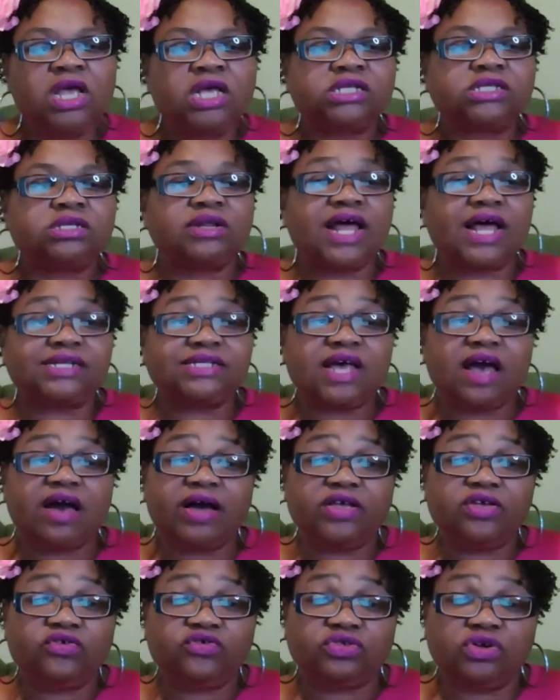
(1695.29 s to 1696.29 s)
So that's how
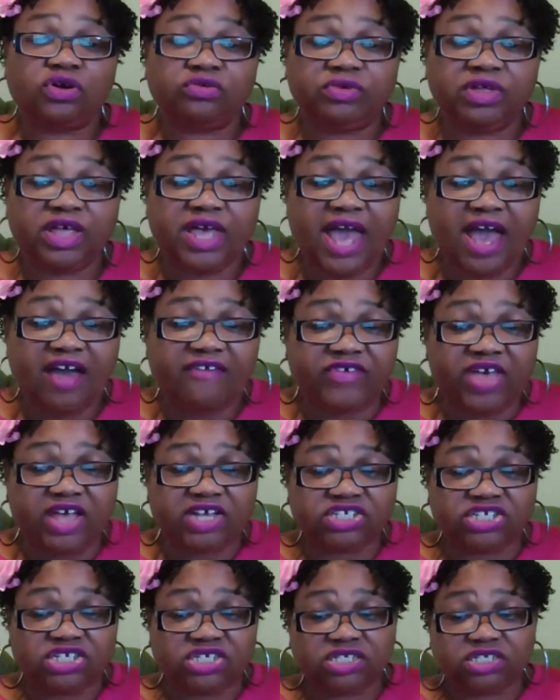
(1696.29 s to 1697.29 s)
I use Notary Cafe,
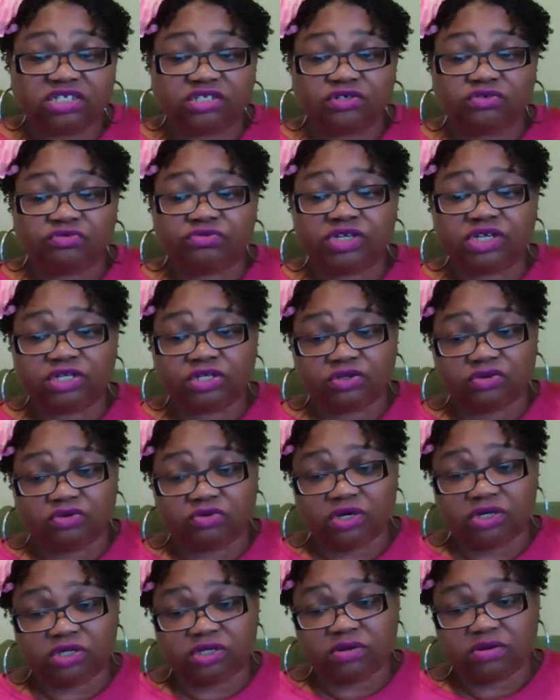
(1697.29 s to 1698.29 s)
is just as a
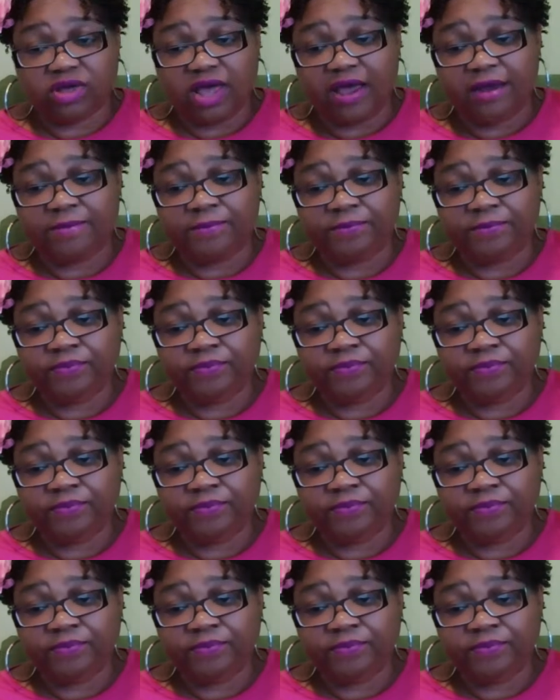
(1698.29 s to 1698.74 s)
resource, okay?